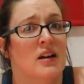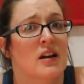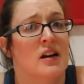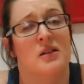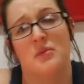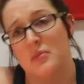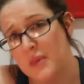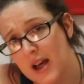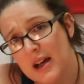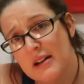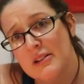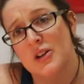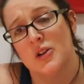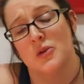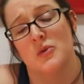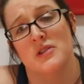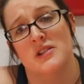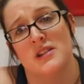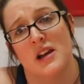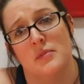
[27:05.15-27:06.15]
I'm now going
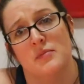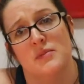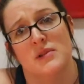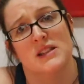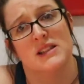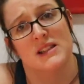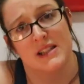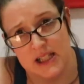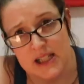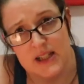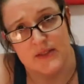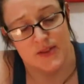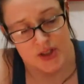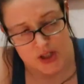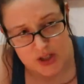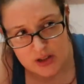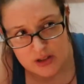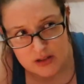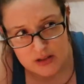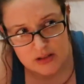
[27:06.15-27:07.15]
to attempt sleeve
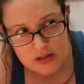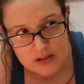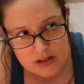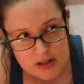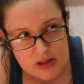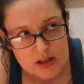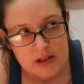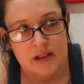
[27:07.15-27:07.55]
2.